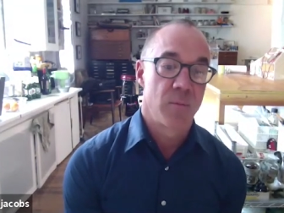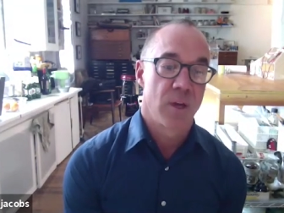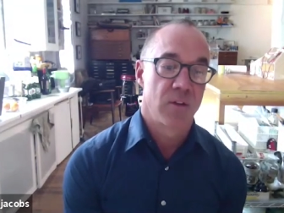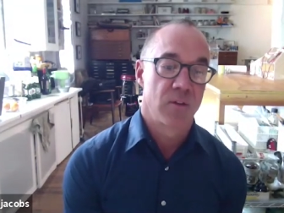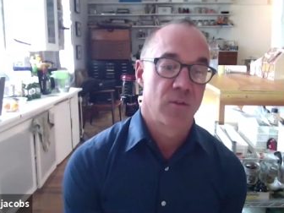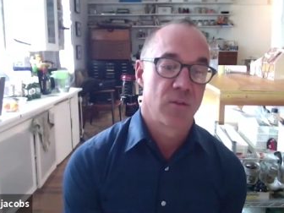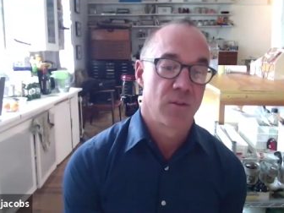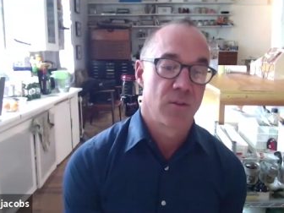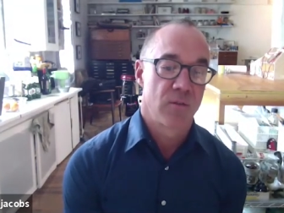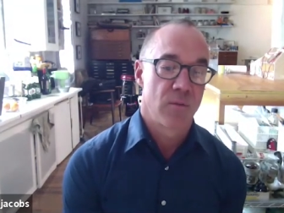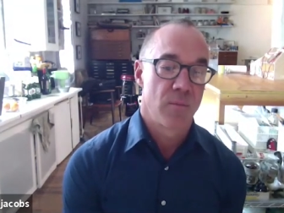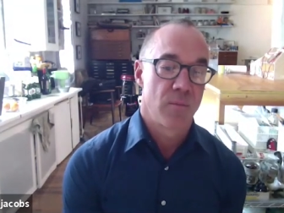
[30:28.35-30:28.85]

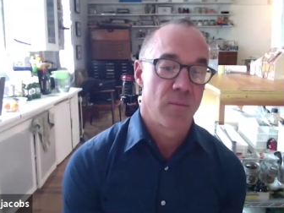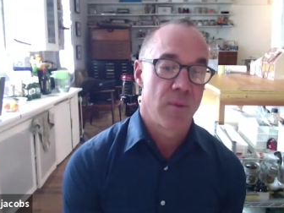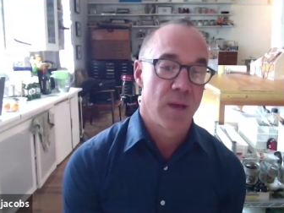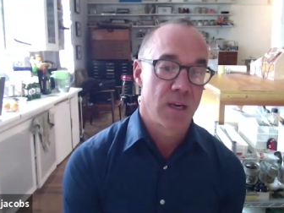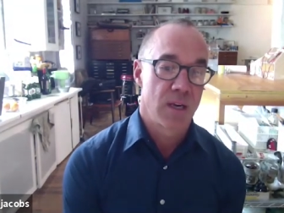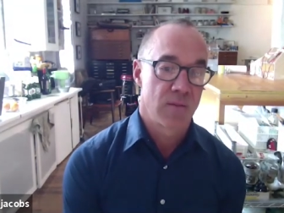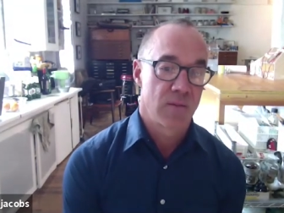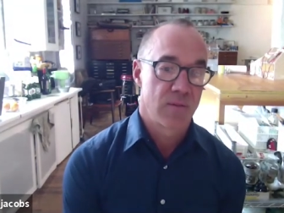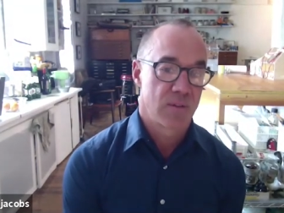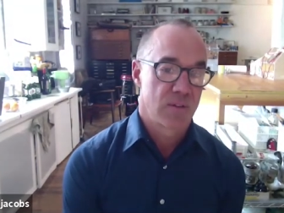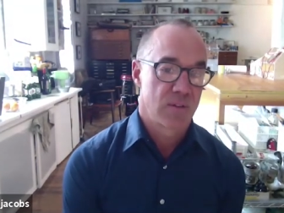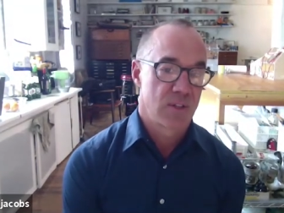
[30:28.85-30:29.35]
sort of a
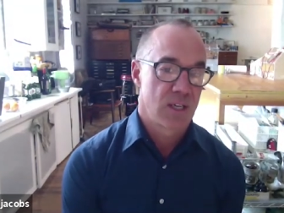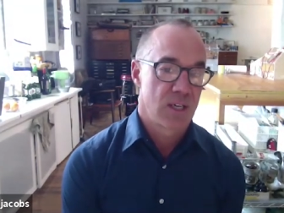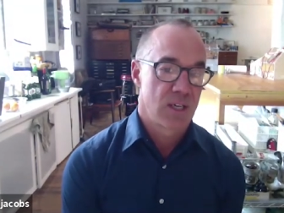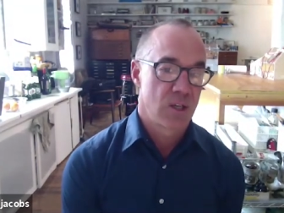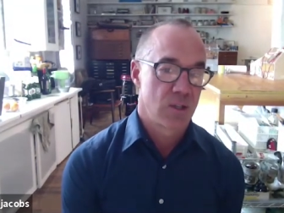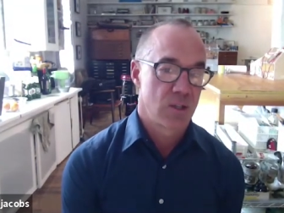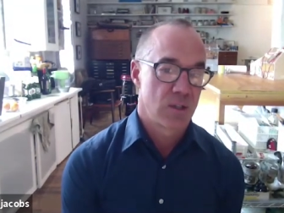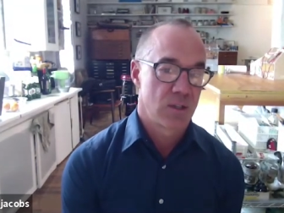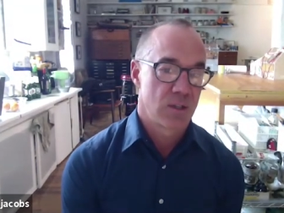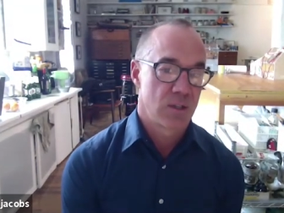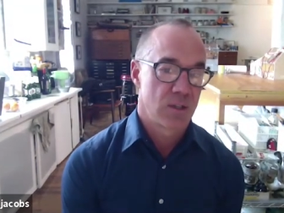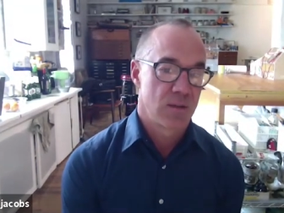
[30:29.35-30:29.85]

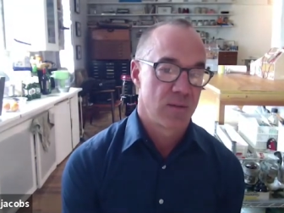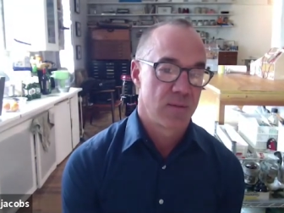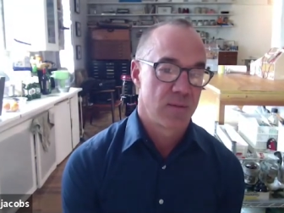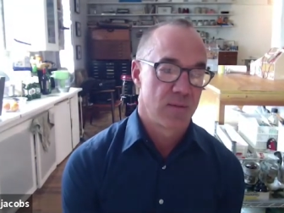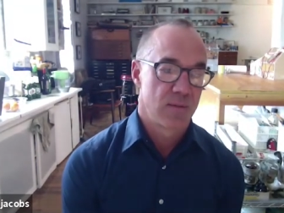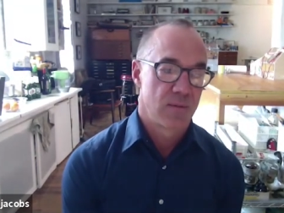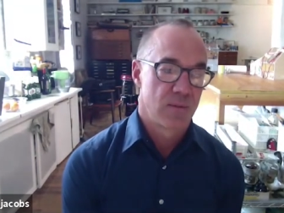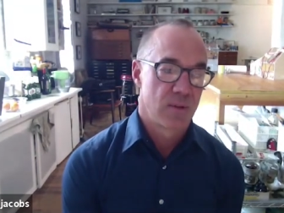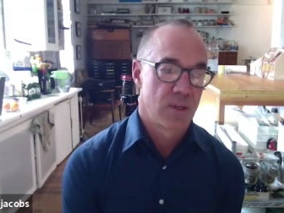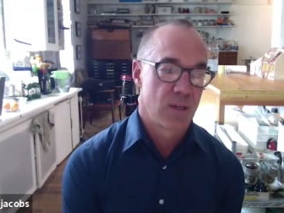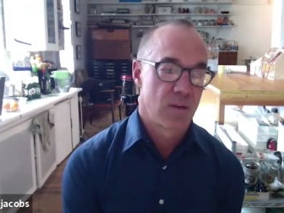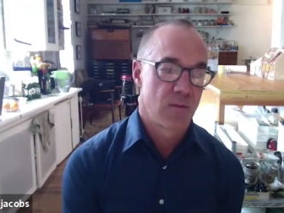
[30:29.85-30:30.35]
manifestation of,
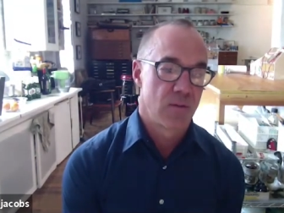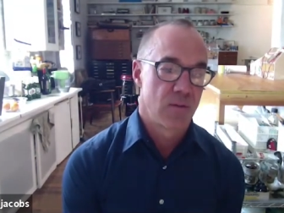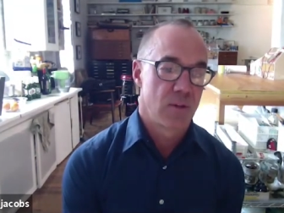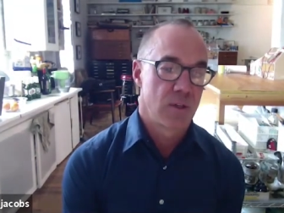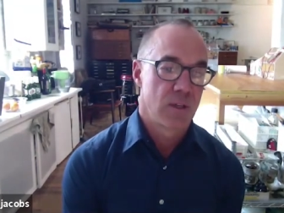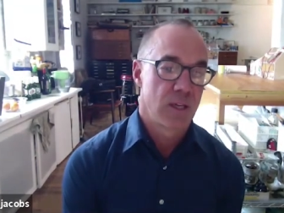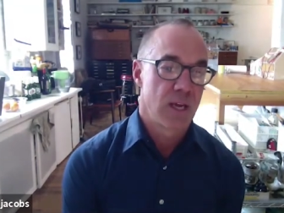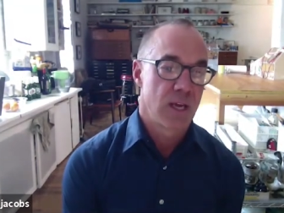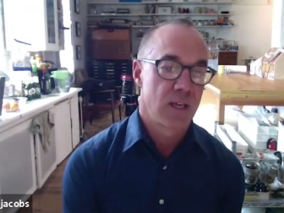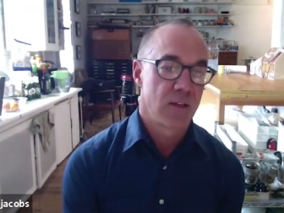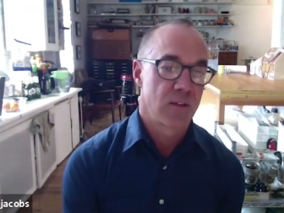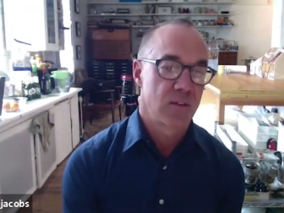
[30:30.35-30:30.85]
of the
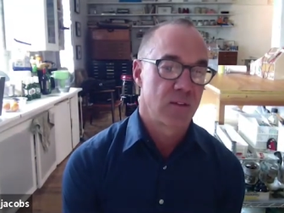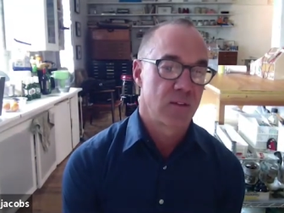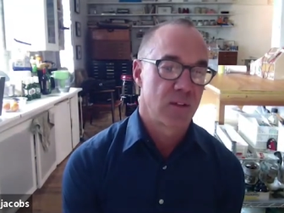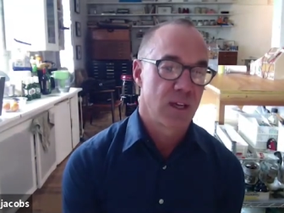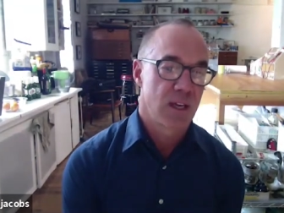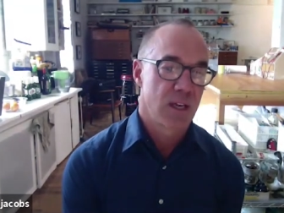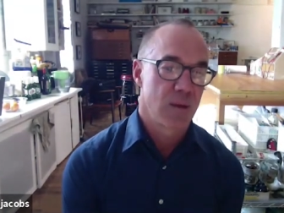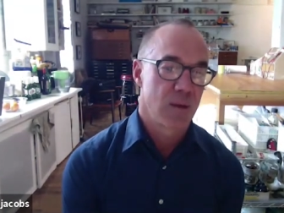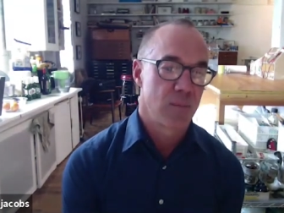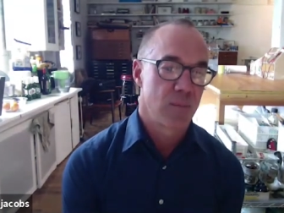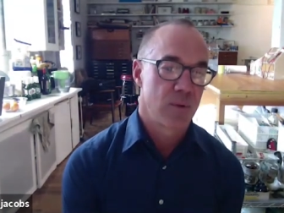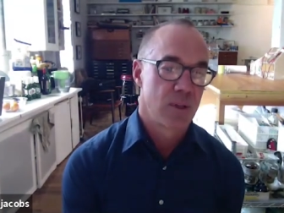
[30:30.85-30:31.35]

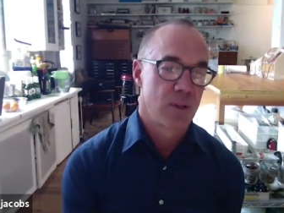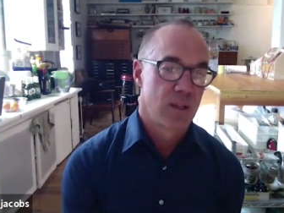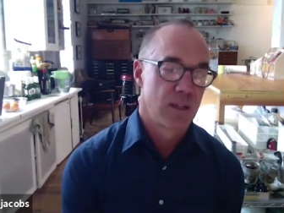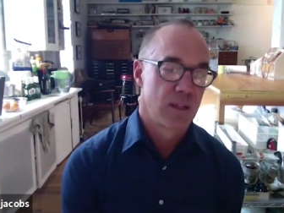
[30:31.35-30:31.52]
landscape.